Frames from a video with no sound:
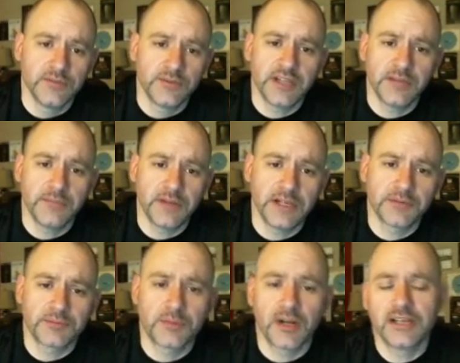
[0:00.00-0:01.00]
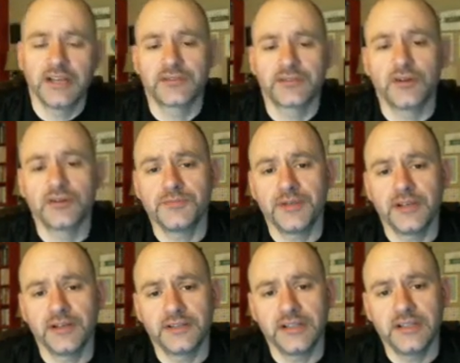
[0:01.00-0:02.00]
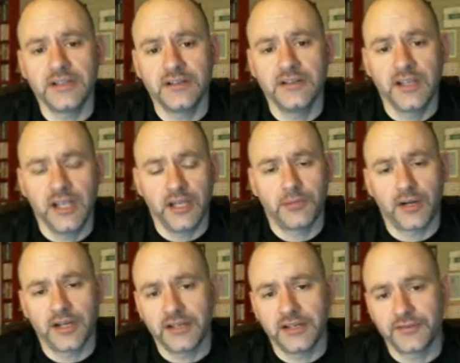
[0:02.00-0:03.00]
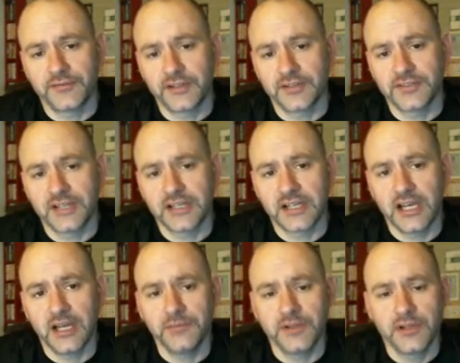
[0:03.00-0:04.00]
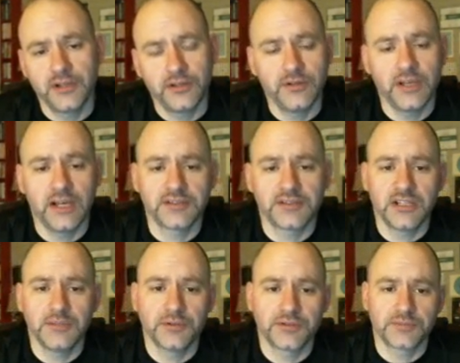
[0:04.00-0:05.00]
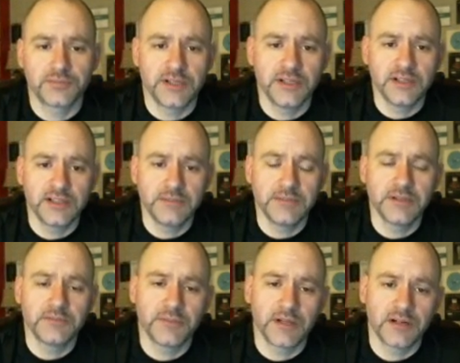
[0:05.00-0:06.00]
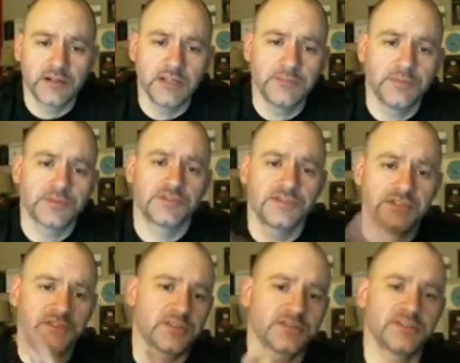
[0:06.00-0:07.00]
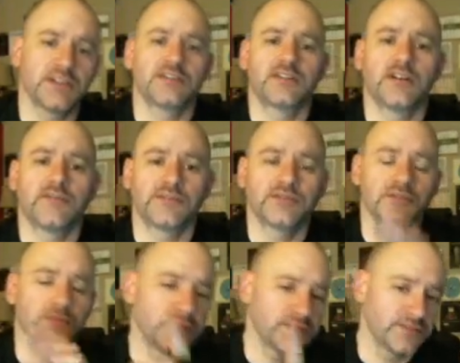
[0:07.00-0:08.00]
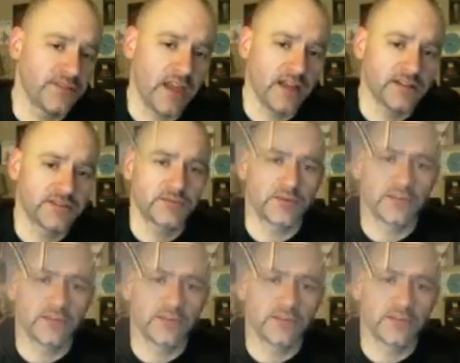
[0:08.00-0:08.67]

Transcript: With that, my name is Brian Davis, Coach BLD at BrianDavisFitness.com. You guys keep pushing play, keep getting better, keep pushing just outside your comfort zone because that's